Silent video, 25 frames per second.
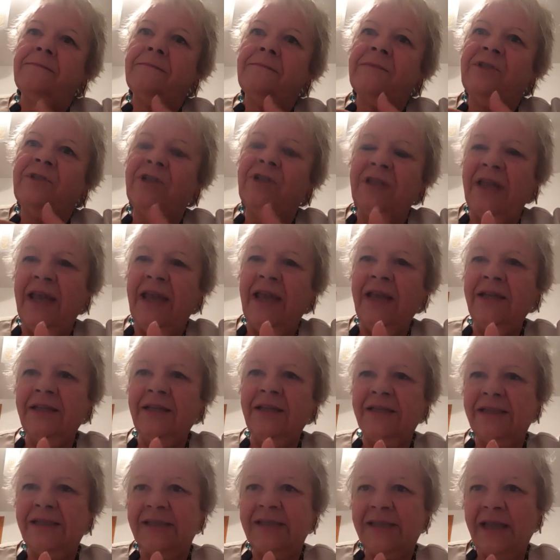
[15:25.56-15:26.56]
do they
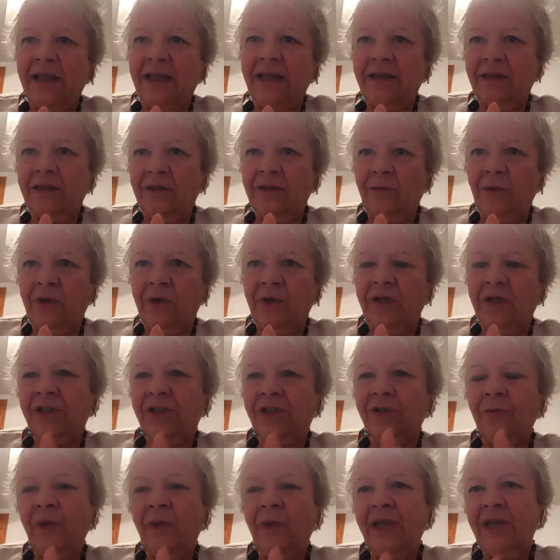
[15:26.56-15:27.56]
understand the words
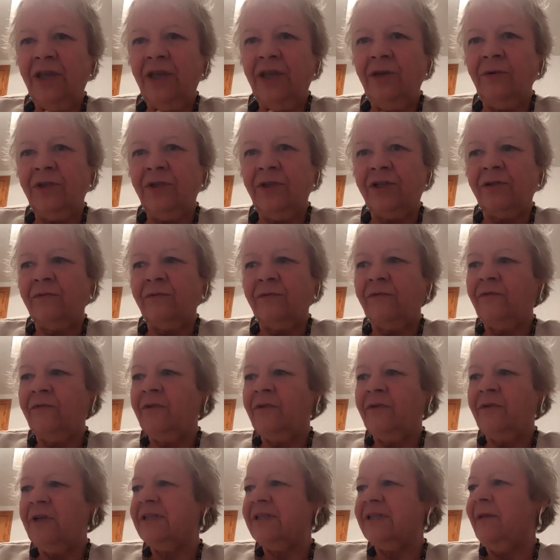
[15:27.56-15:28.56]
the way you do? For
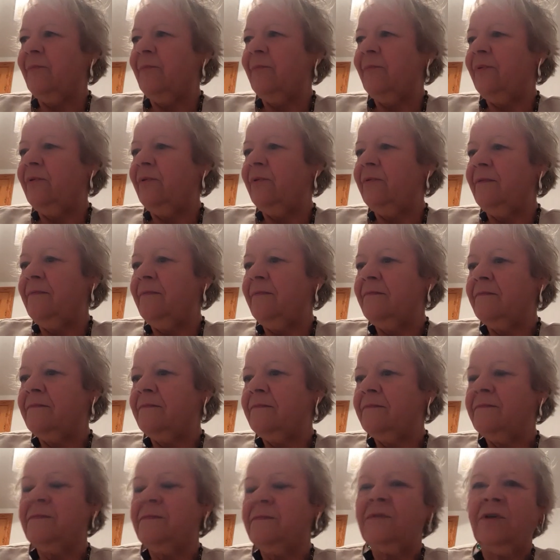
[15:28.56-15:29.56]
example,
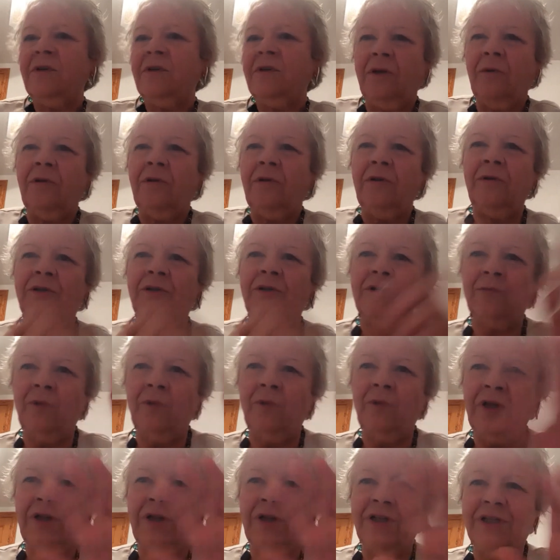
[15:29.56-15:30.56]
all those
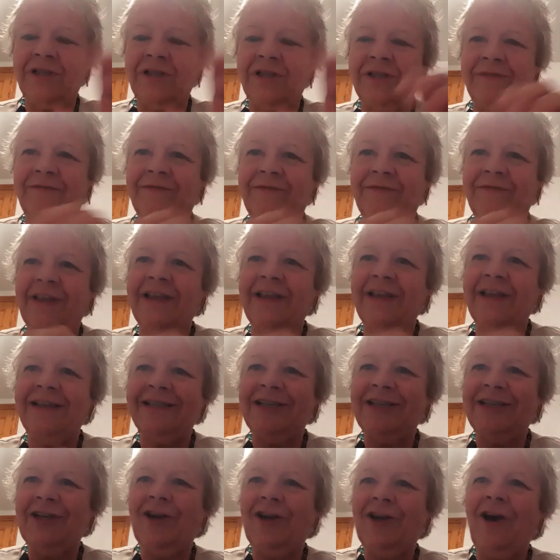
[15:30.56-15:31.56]
words, things
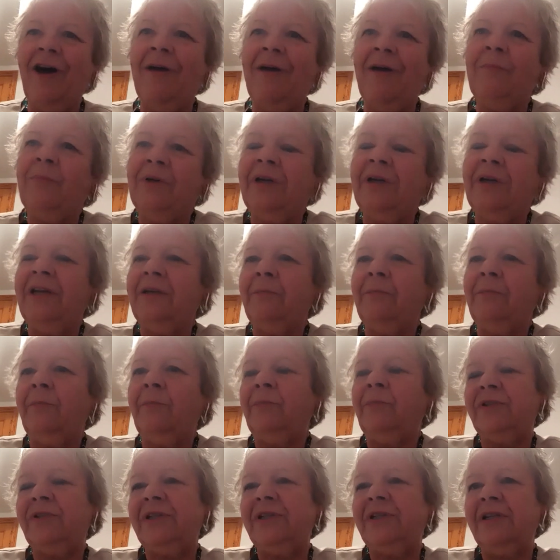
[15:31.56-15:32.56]
that you can't
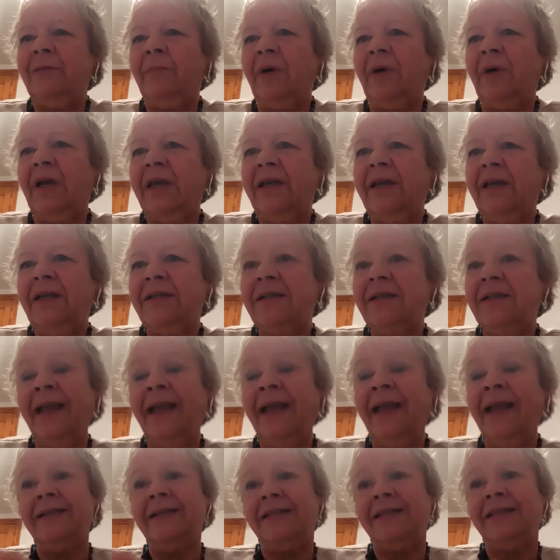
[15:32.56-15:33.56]
put in a bucket,
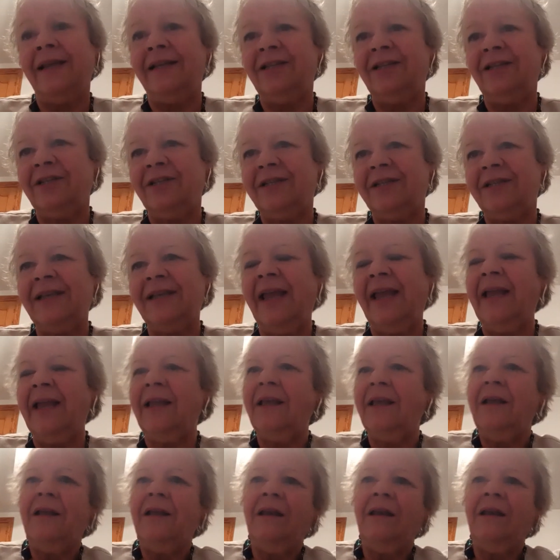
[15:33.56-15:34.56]
like intelligence, like
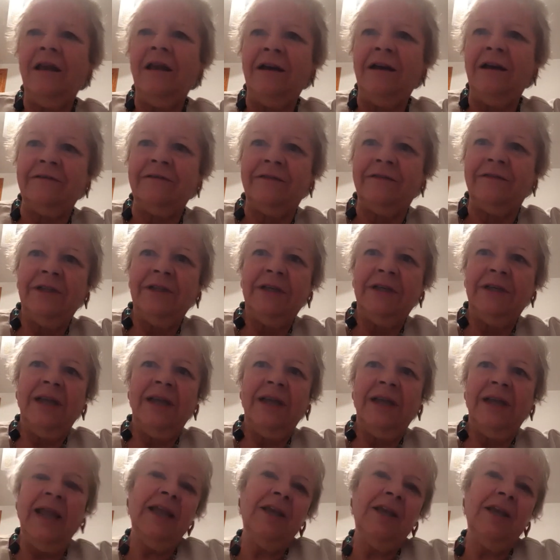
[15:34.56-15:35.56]
love,
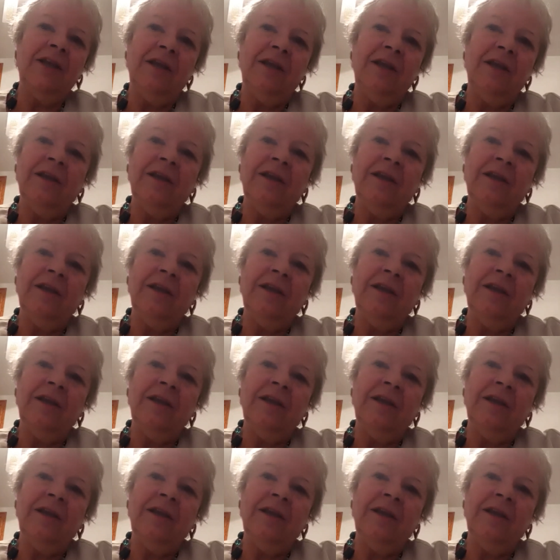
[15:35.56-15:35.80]
like